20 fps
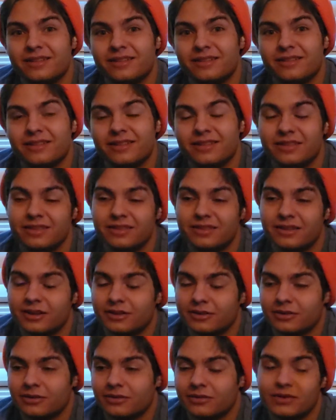But I
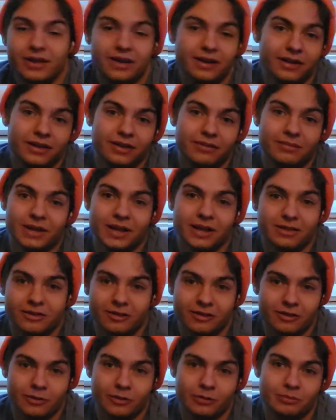don't know. Then again, that's
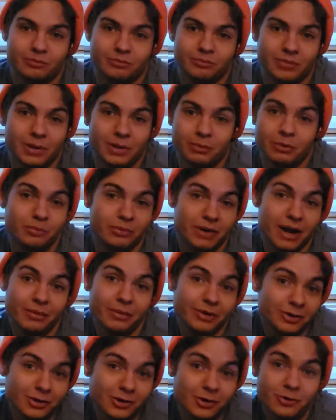just what people
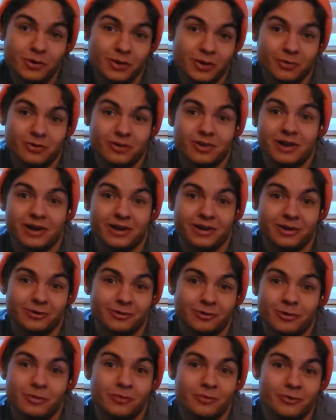probably do when they're stuck in a
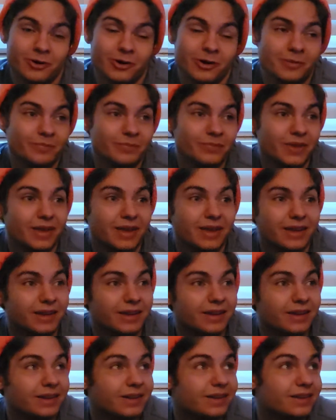room for
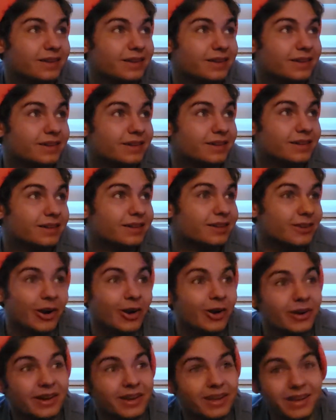
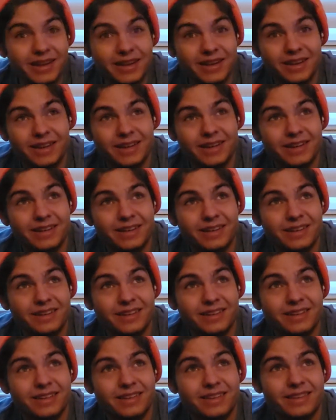eternity.
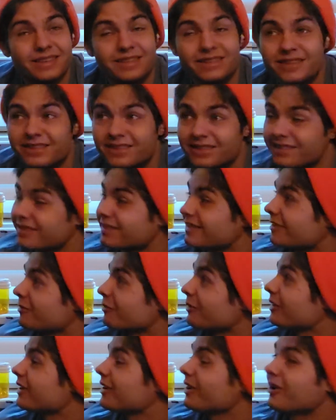And it's just this
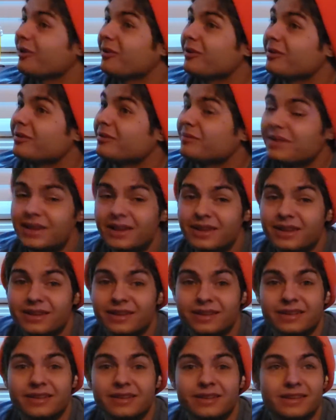window and me
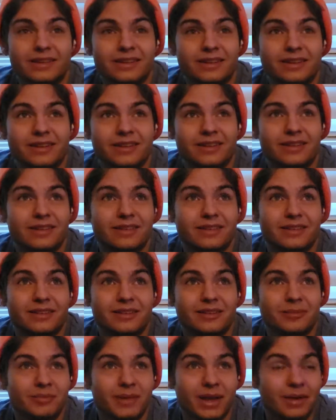and
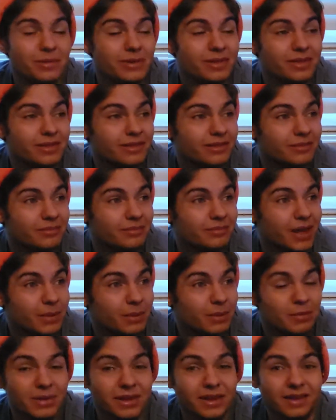maybe
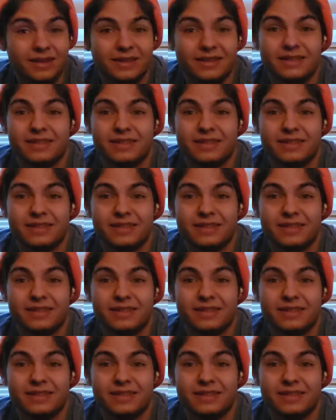me.